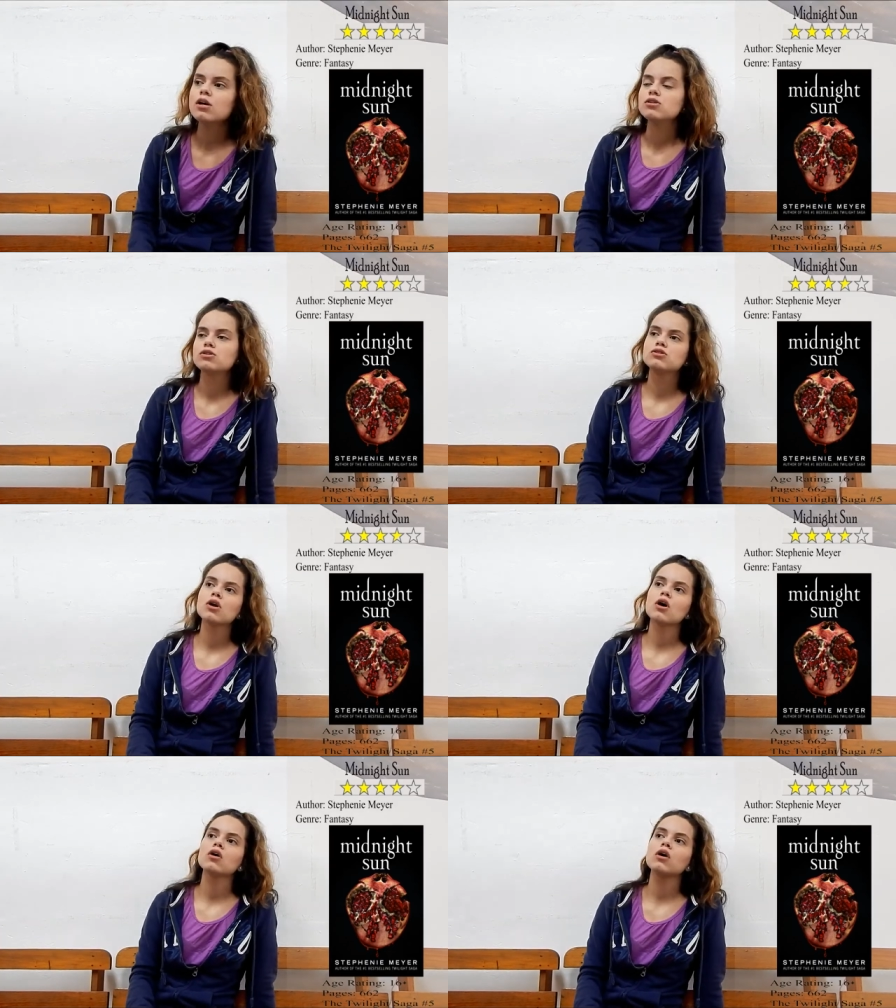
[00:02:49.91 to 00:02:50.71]

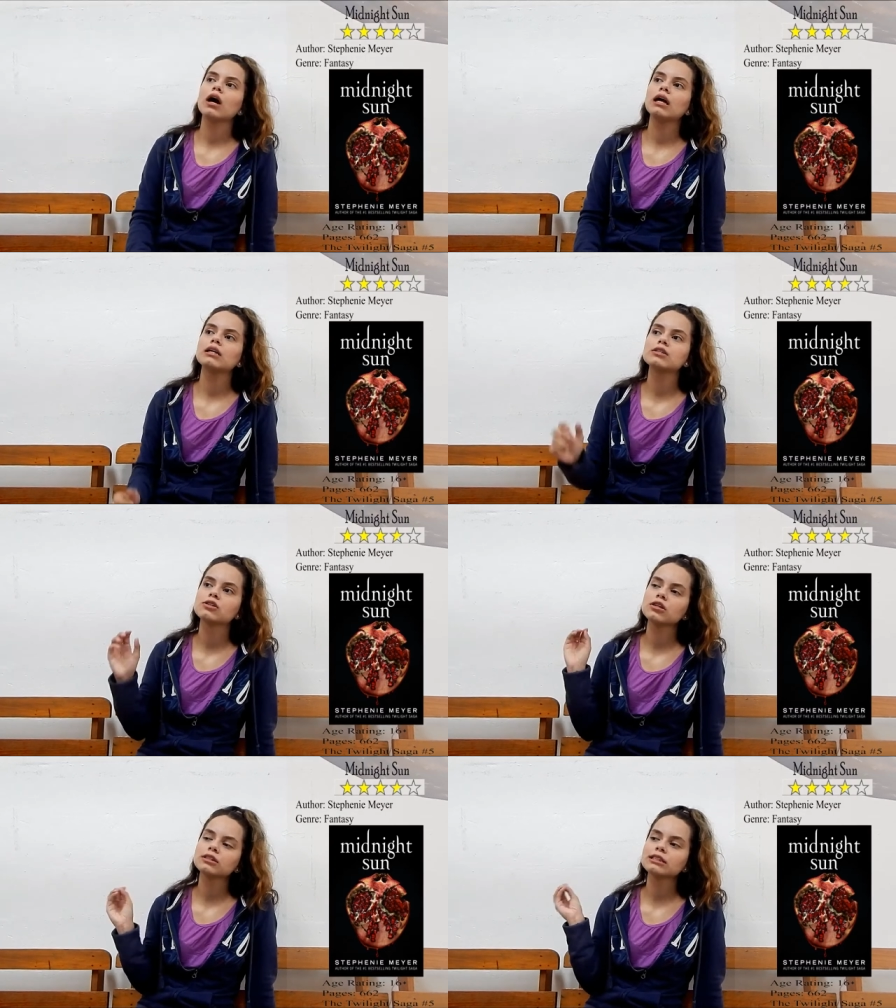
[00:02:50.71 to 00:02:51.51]
so it's
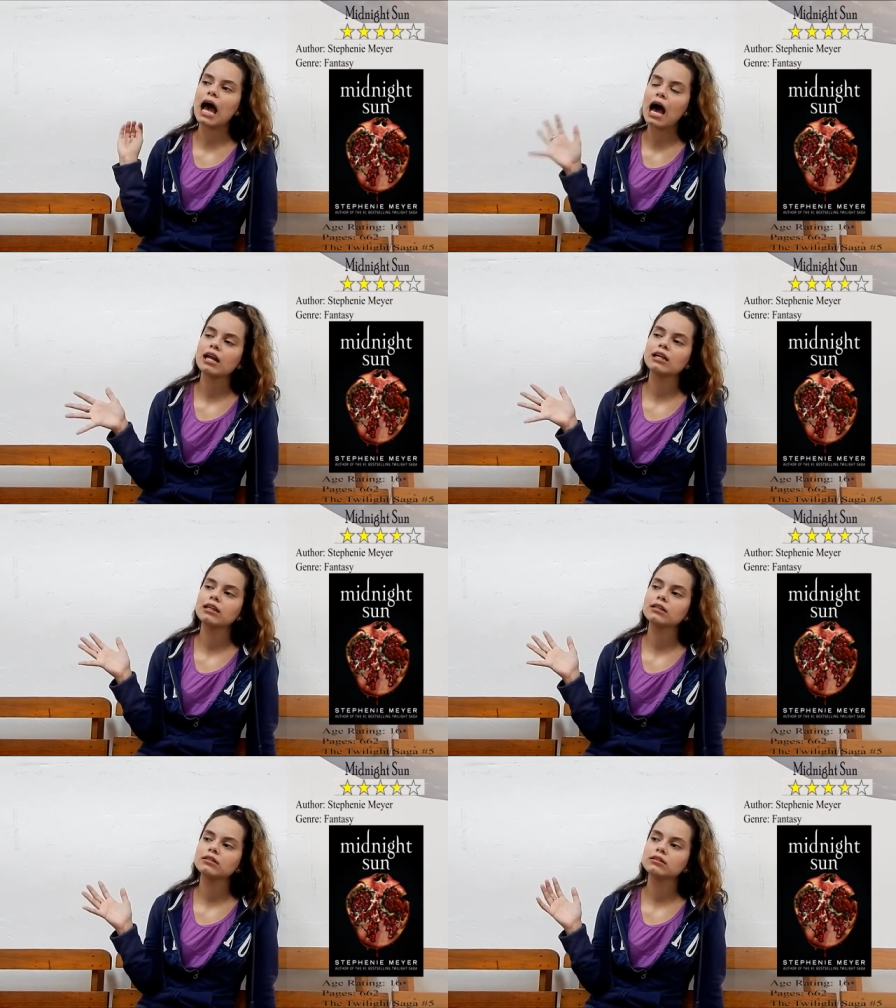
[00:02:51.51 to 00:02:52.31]
just
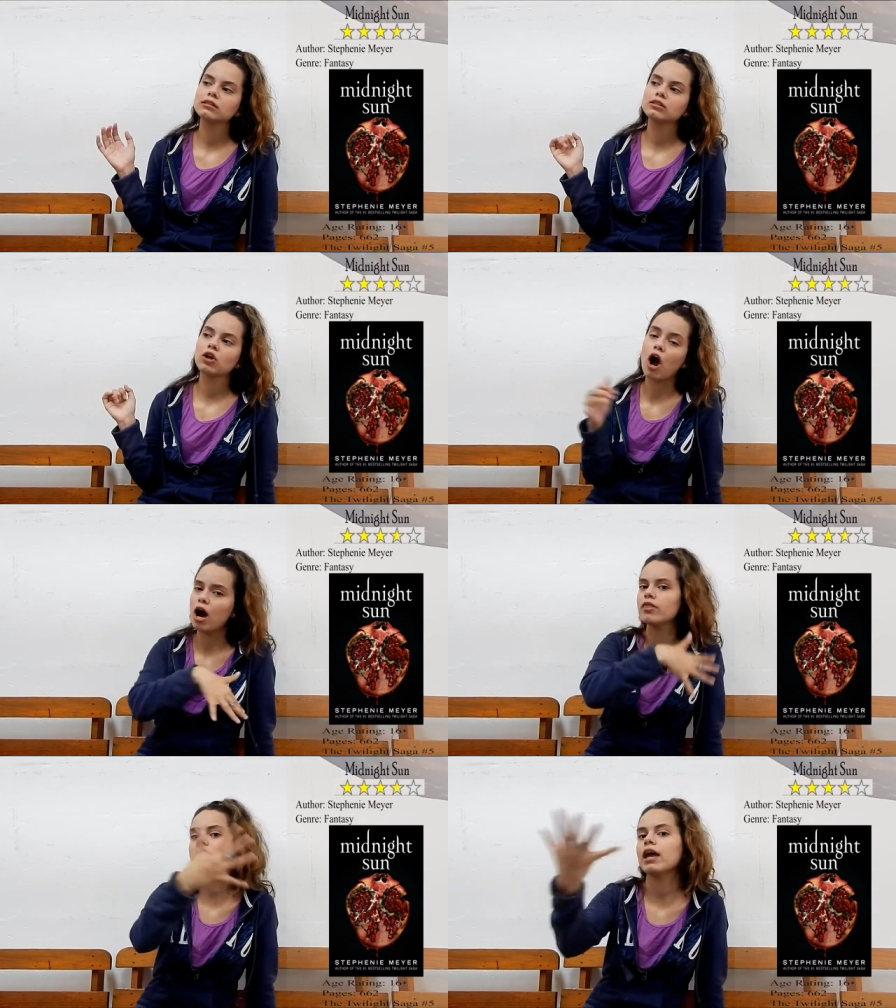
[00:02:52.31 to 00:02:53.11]
adding
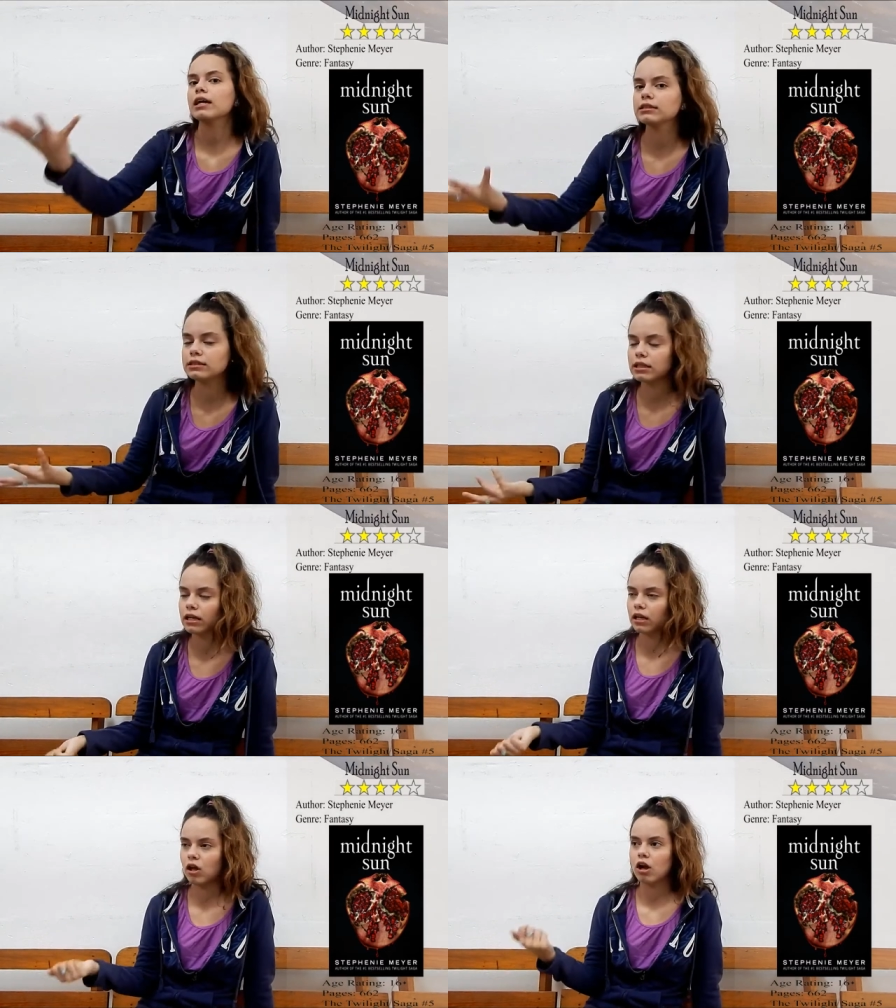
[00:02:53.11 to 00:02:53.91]
context and
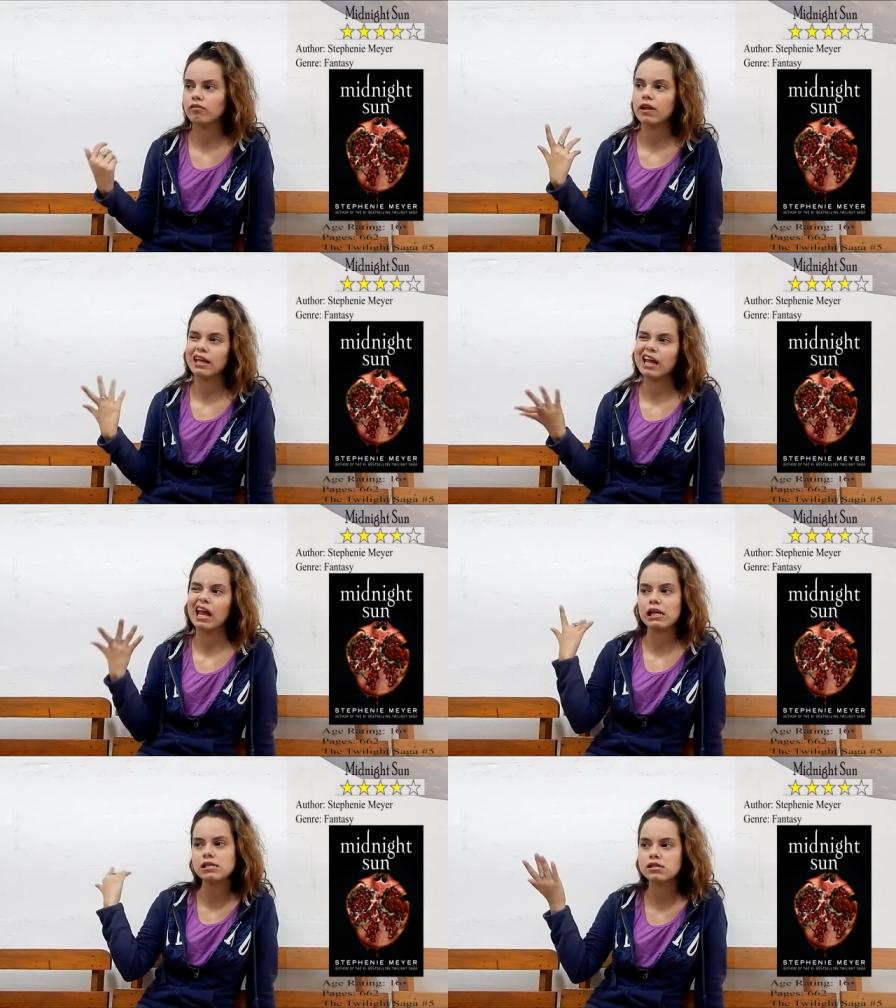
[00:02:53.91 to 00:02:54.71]
a lot of like
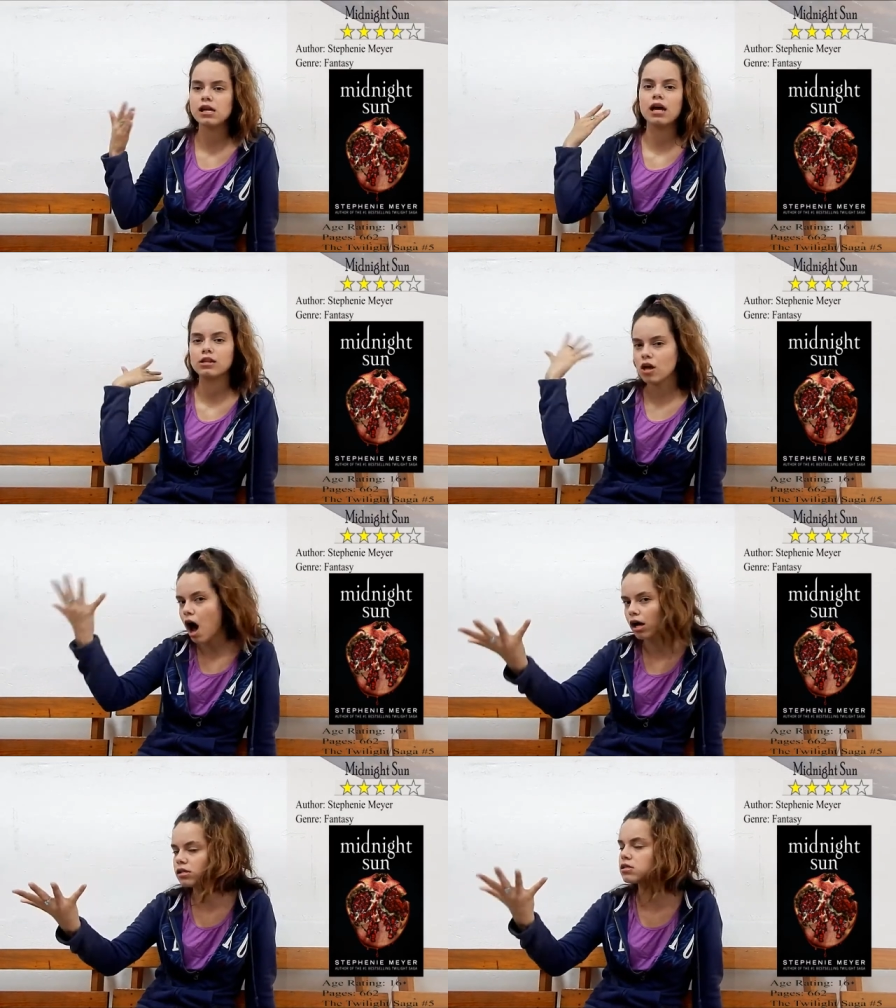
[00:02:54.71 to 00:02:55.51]
inside
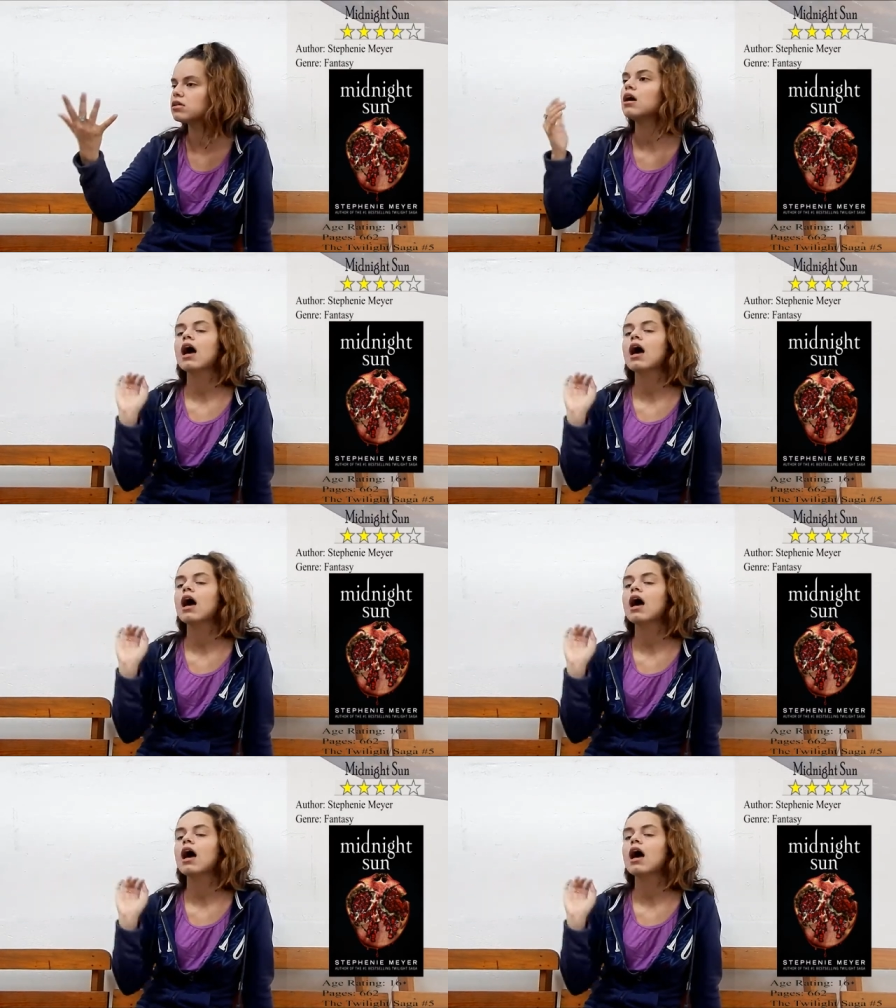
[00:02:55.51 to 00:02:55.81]
thoughts